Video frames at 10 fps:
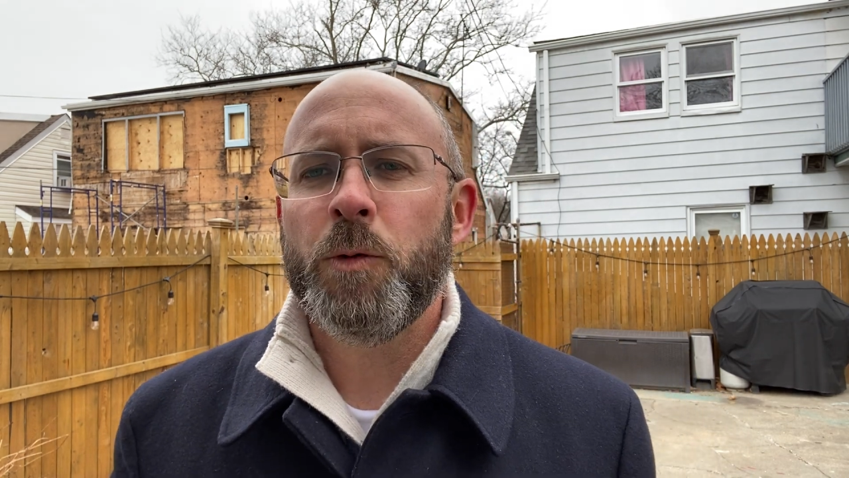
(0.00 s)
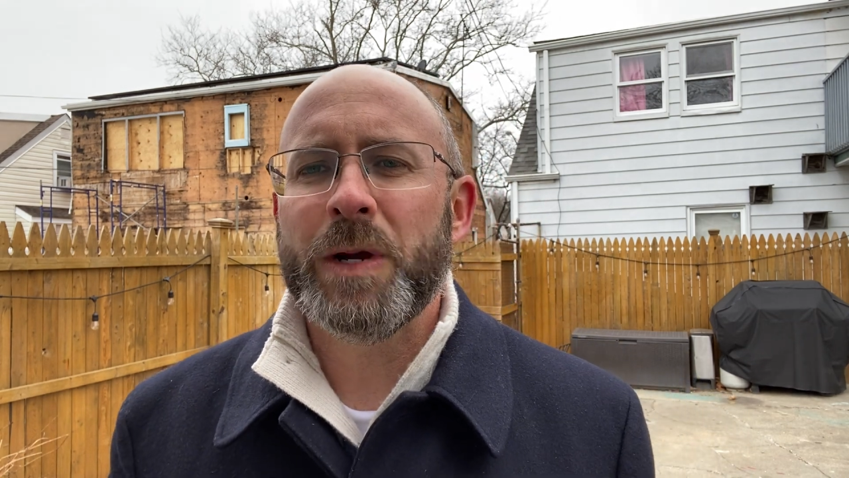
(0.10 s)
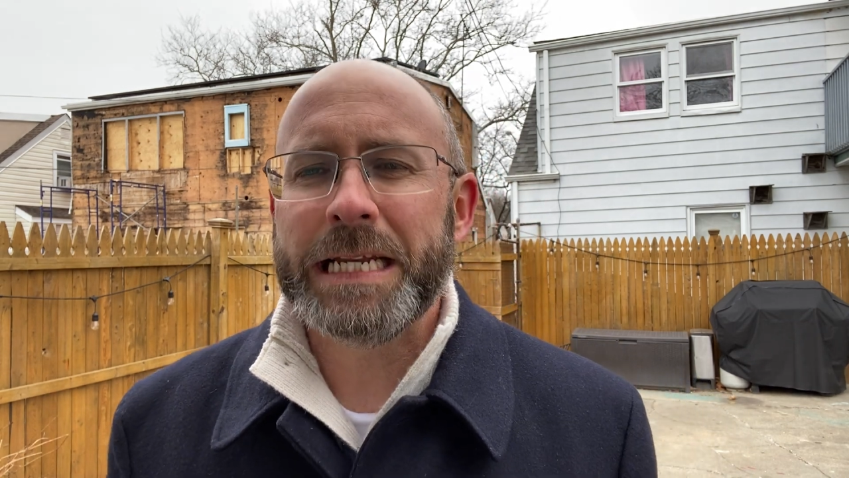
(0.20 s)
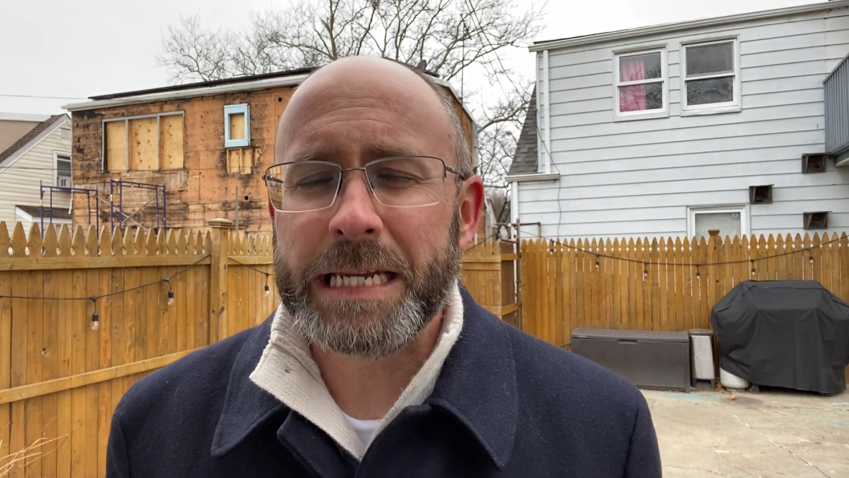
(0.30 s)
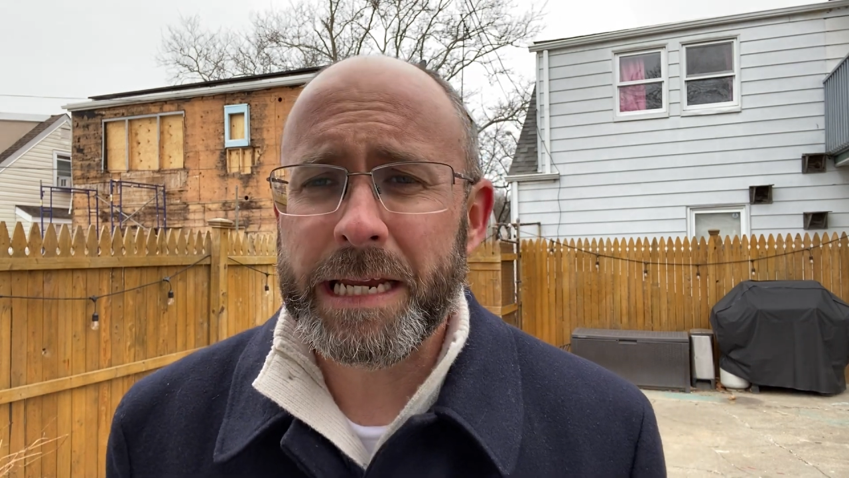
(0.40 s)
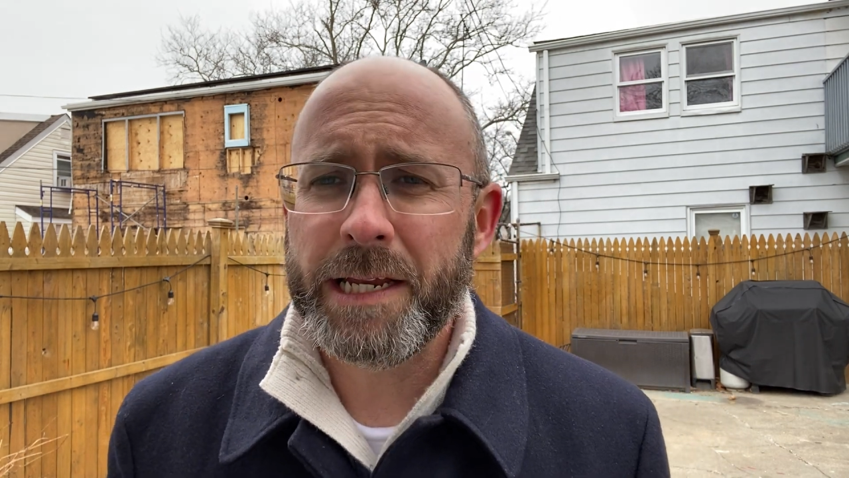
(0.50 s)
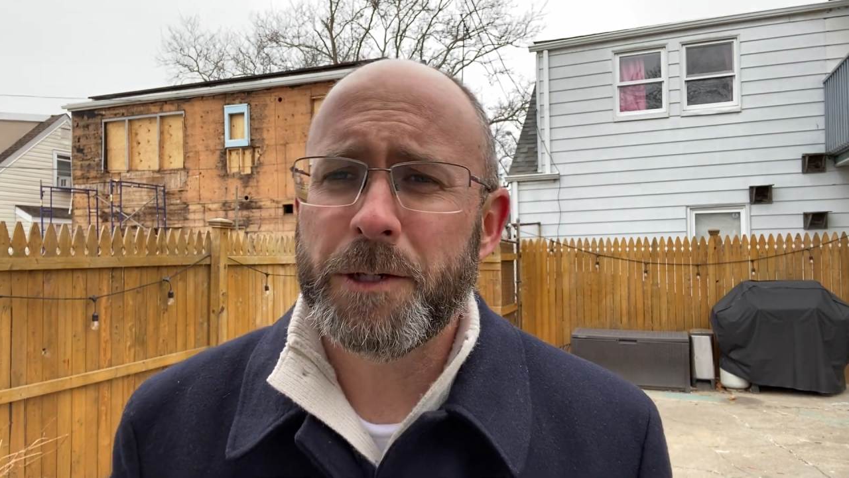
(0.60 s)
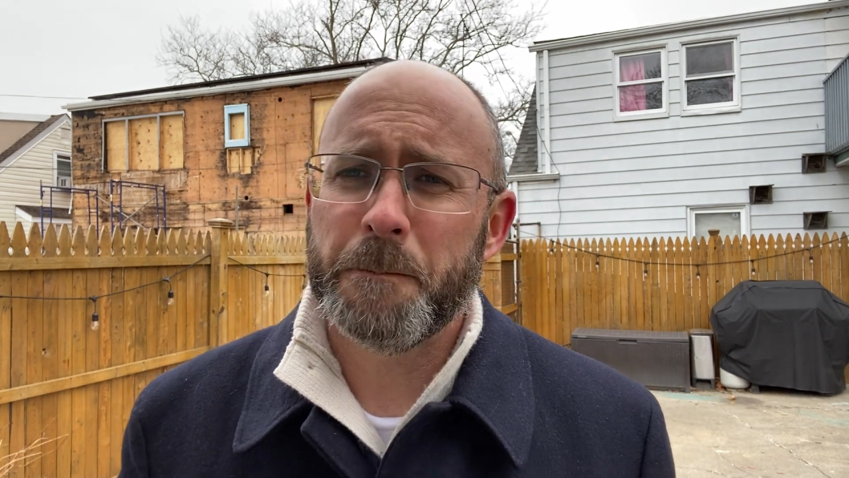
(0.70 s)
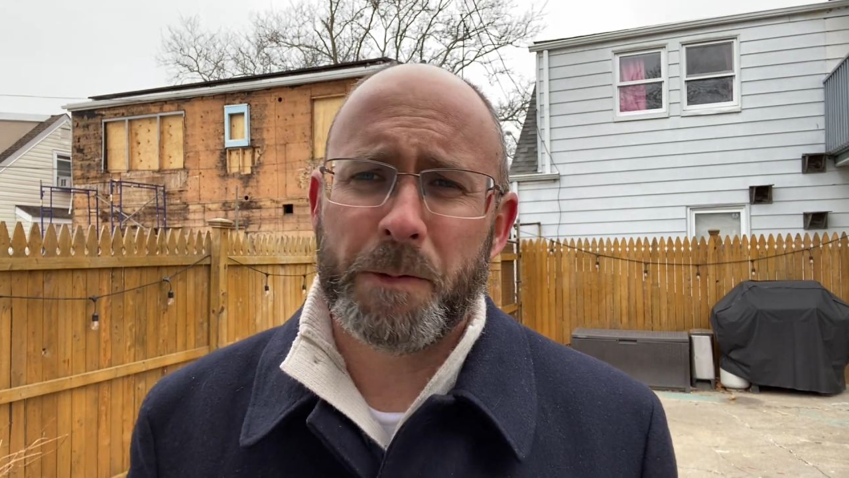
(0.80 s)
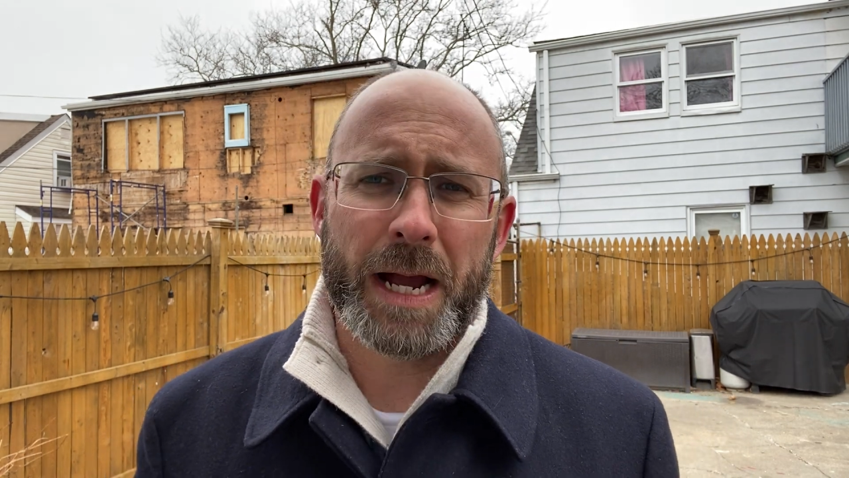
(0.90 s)
We need
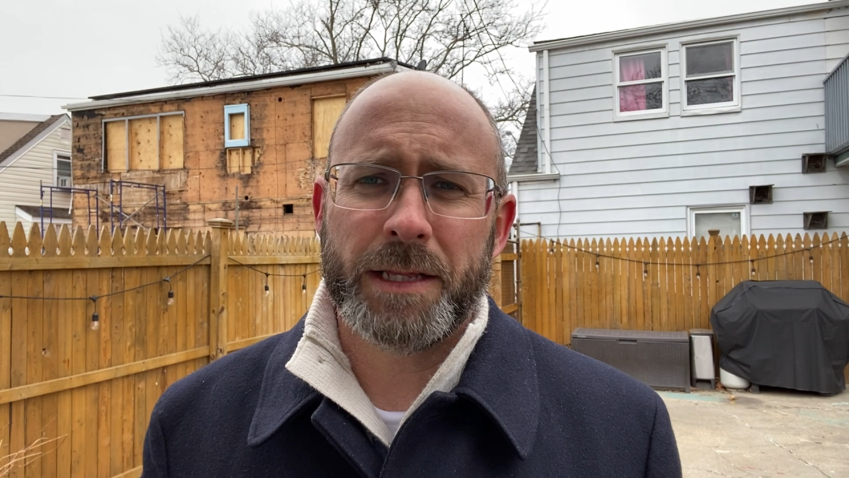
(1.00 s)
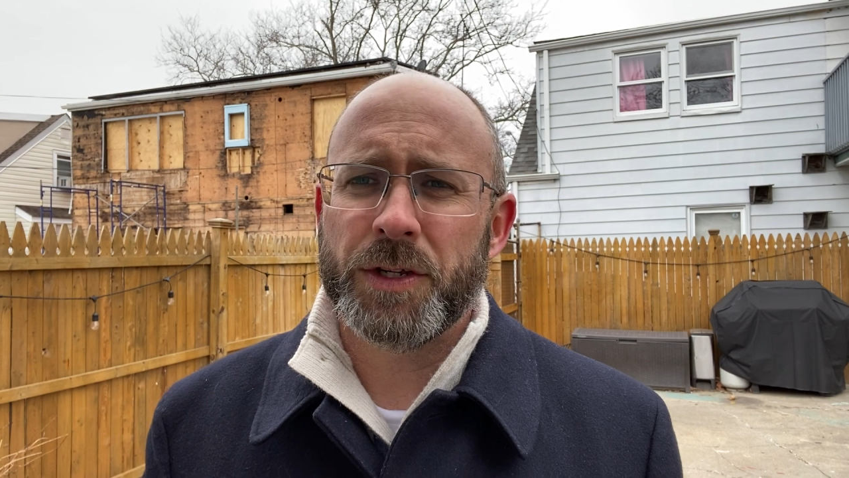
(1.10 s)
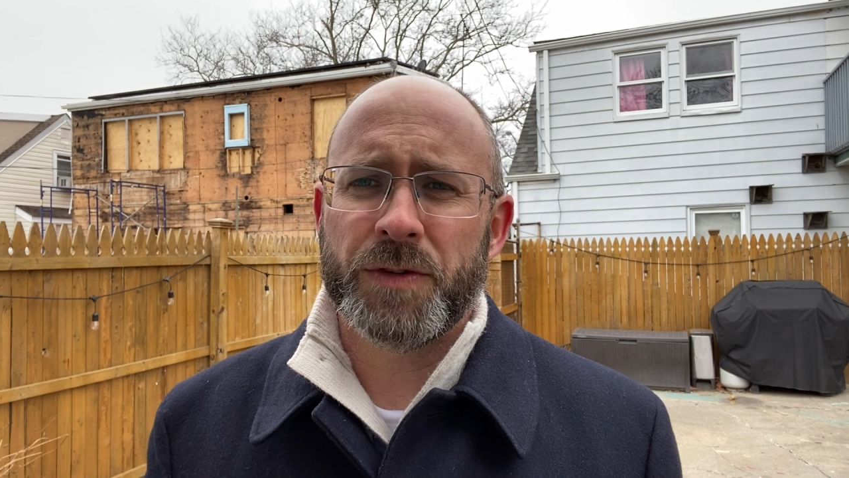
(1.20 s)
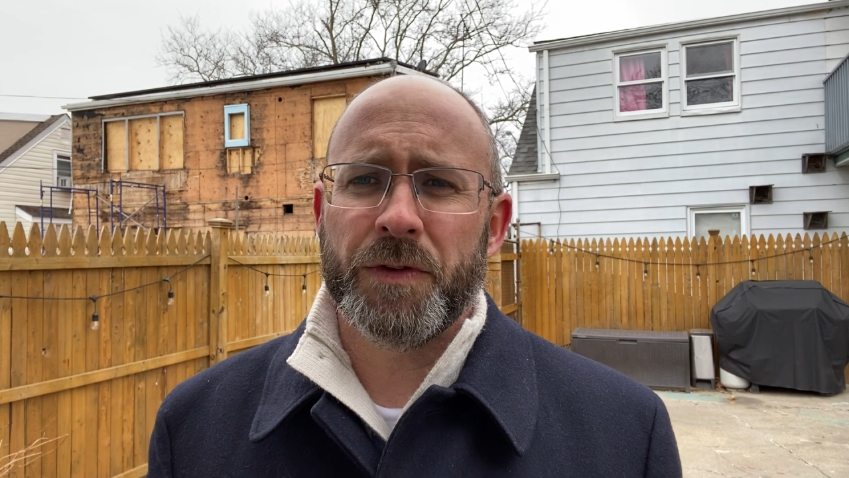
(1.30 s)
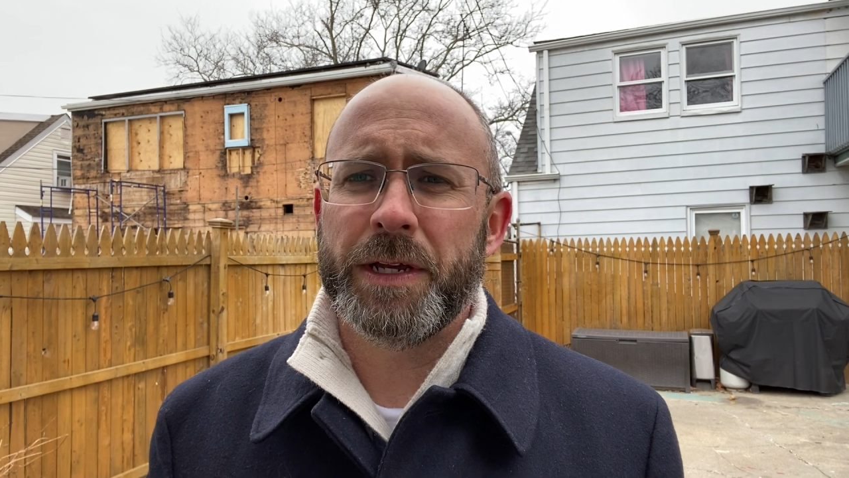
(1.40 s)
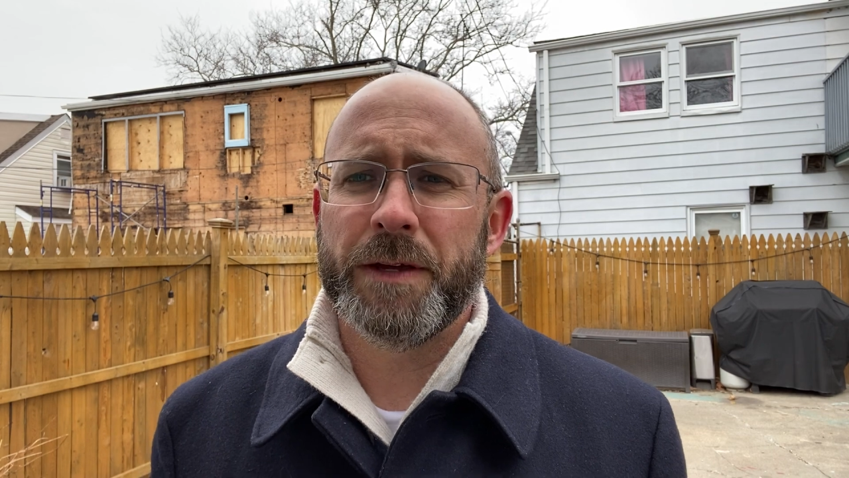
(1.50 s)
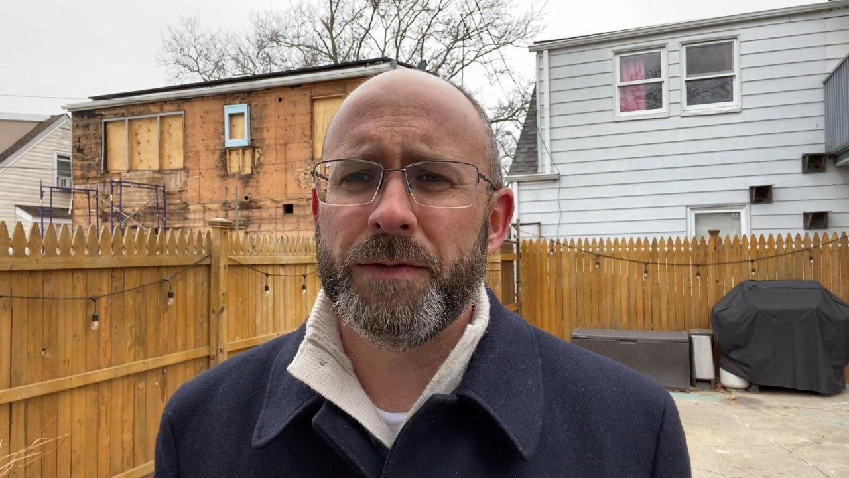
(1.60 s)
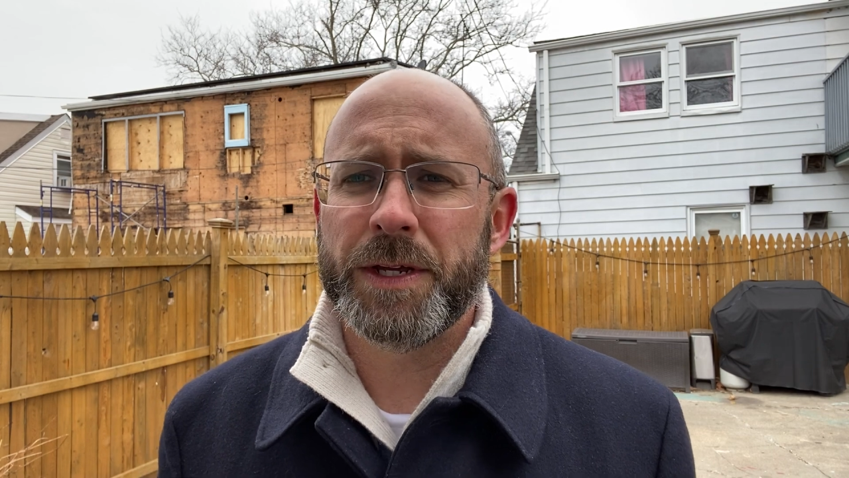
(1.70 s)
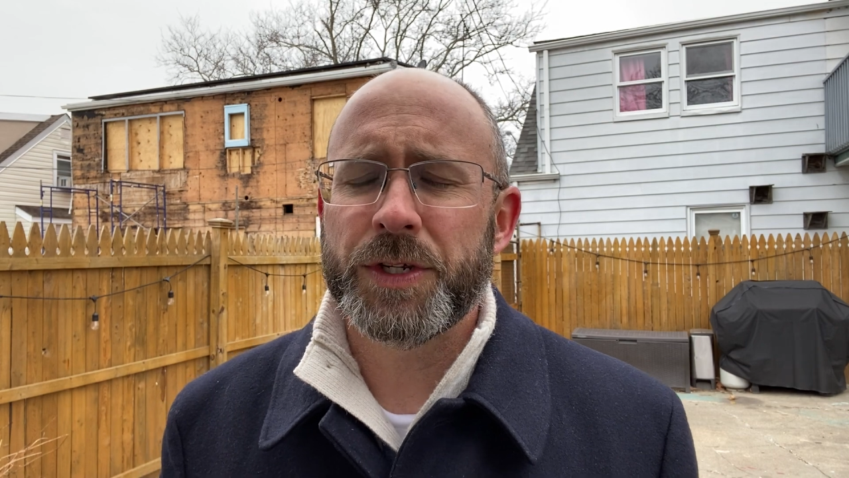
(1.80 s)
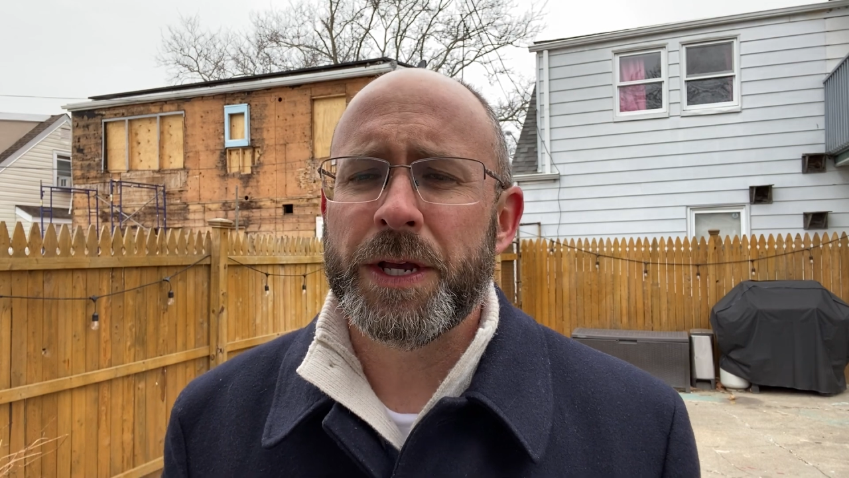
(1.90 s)
to practice
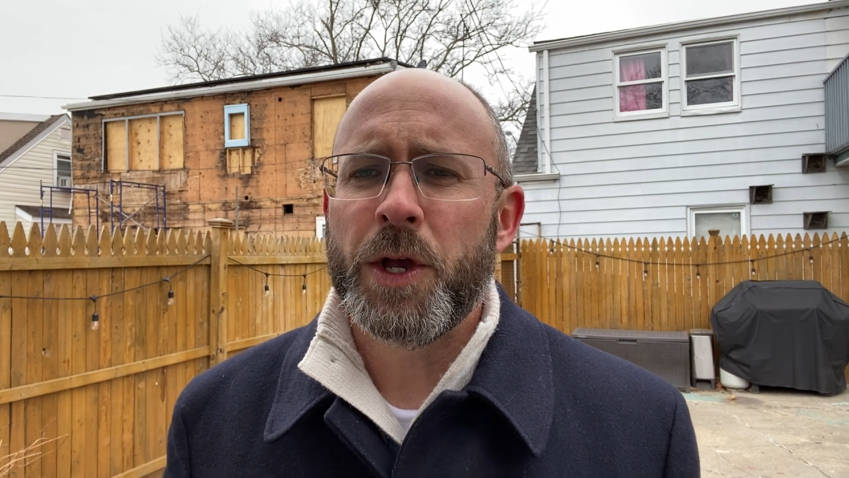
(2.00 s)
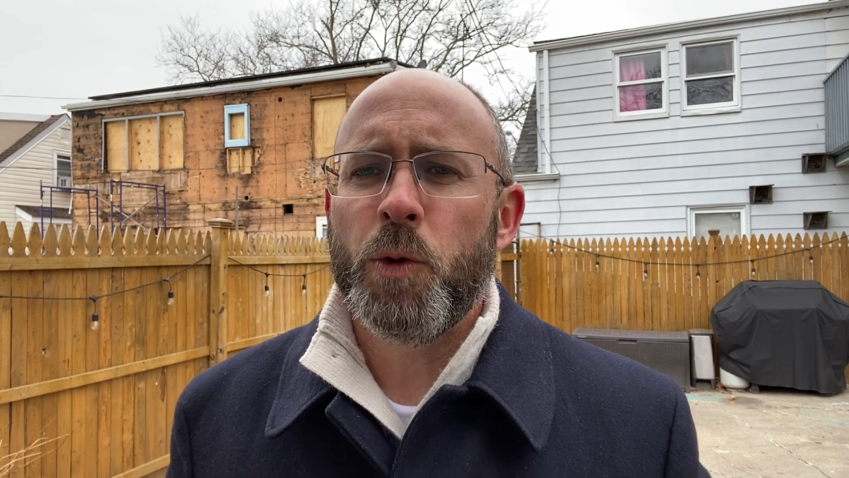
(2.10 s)
forgiveness.